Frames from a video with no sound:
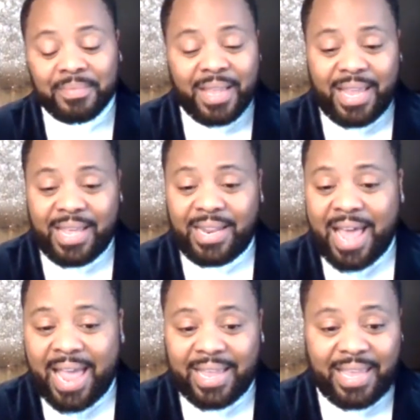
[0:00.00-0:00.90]

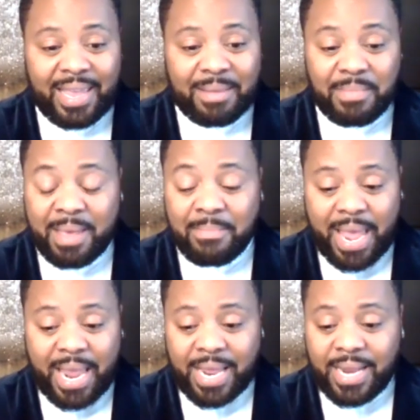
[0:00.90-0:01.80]
It
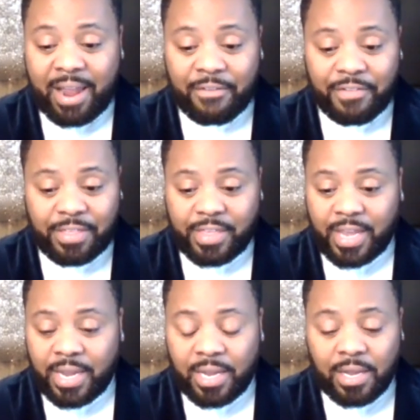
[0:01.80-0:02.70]
made
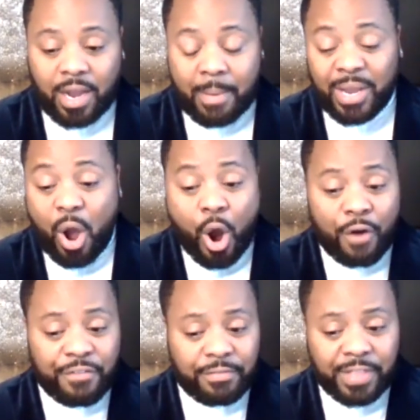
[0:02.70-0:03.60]
everything coming
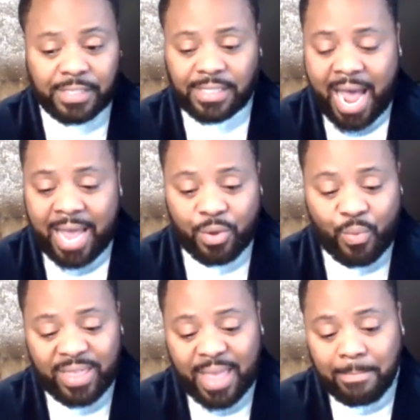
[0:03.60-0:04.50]
off of the side, the
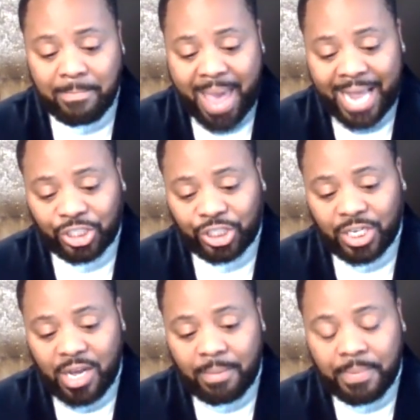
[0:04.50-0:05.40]
way they matched
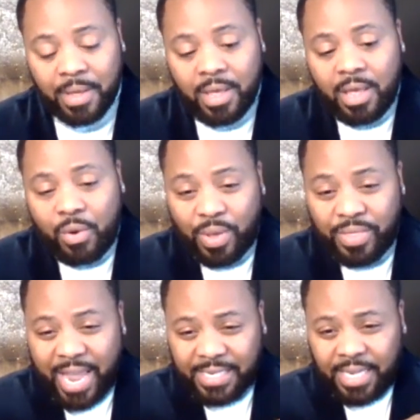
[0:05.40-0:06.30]
up when
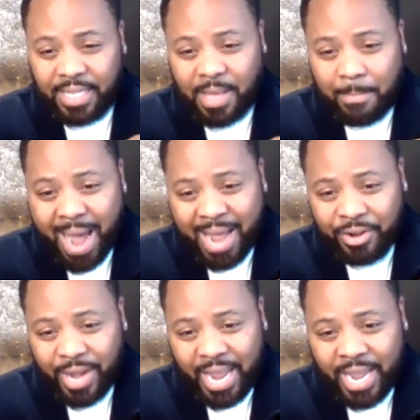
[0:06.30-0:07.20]
they did the
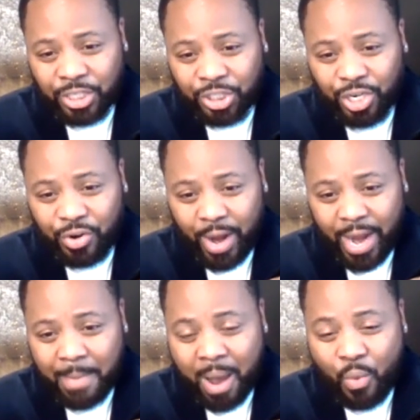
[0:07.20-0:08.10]
mitered edge to
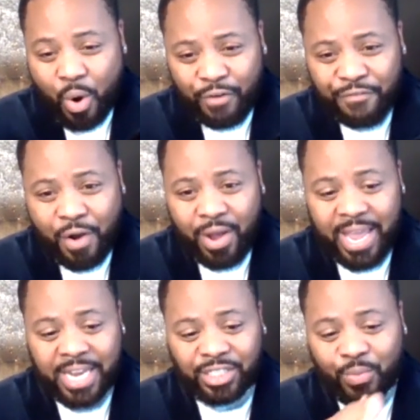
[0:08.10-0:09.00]
create my waterfall
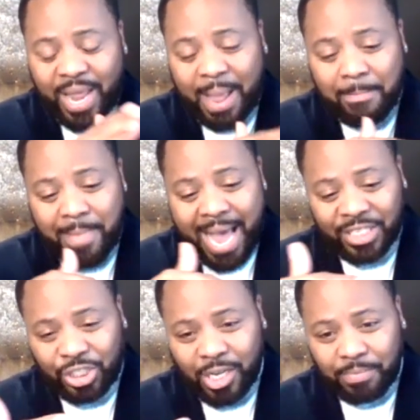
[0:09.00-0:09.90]
edge, the way they
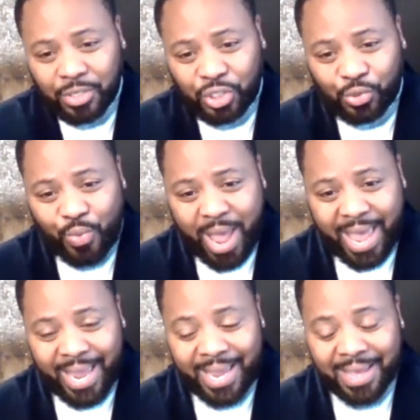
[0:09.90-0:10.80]
matched up the
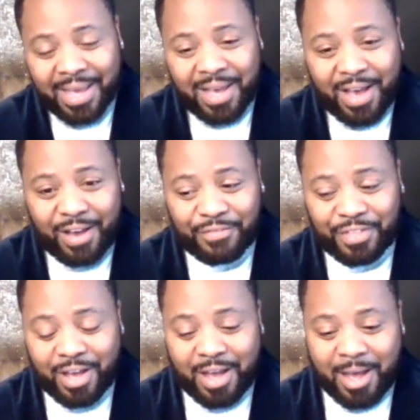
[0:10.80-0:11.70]
sway of the